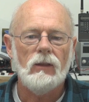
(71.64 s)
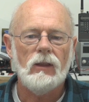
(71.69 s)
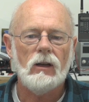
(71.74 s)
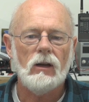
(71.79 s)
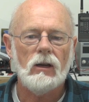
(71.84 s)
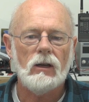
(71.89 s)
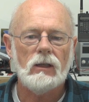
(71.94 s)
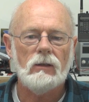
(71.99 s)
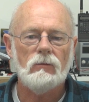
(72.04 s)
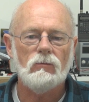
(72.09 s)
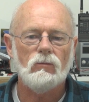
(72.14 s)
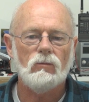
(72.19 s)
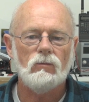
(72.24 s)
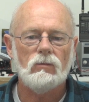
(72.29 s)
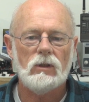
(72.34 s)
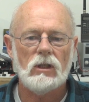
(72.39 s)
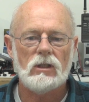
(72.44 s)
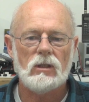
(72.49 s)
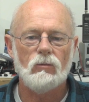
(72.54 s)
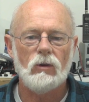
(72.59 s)
then I
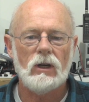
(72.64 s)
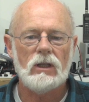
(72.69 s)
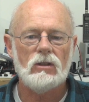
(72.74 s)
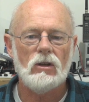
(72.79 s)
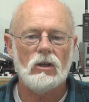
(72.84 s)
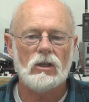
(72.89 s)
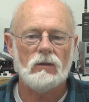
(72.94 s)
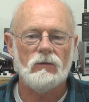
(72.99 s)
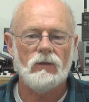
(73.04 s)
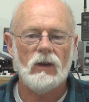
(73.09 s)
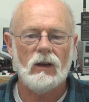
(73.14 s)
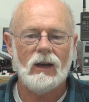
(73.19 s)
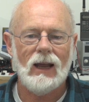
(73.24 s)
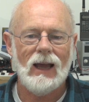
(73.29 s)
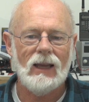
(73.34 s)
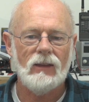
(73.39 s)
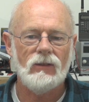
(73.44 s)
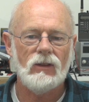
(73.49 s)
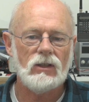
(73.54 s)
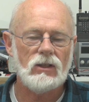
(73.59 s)
did some research and found,
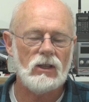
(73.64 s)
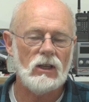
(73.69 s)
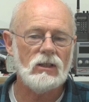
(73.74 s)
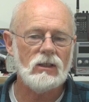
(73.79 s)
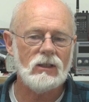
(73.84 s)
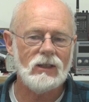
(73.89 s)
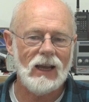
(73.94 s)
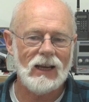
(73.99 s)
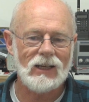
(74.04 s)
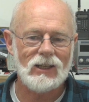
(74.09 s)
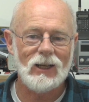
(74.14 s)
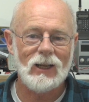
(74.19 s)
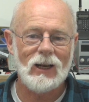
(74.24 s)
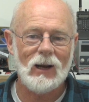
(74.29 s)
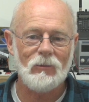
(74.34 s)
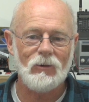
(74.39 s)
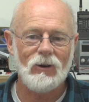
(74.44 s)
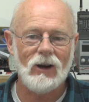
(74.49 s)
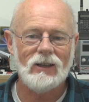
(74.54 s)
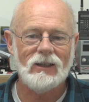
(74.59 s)
hey, this isn't actually
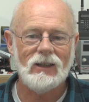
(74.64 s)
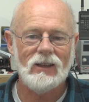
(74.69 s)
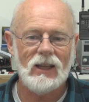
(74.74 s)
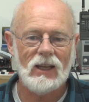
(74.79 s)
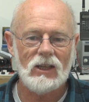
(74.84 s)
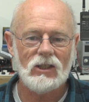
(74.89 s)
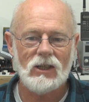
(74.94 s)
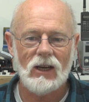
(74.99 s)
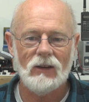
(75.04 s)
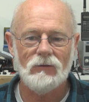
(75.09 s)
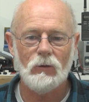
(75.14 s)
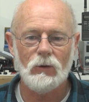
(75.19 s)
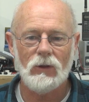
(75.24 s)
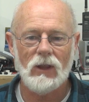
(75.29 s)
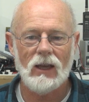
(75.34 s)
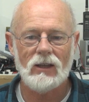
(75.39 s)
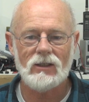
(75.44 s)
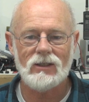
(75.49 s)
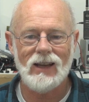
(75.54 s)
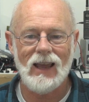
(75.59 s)
an upgrade to the
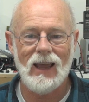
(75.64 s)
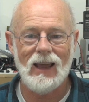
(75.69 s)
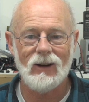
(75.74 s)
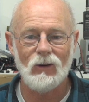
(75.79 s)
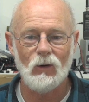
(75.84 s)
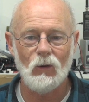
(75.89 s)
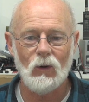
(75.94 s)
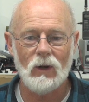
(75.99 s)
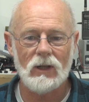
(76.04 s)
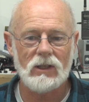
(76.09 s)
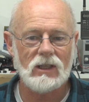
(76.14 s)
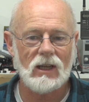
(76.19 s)
SJ4000 at all.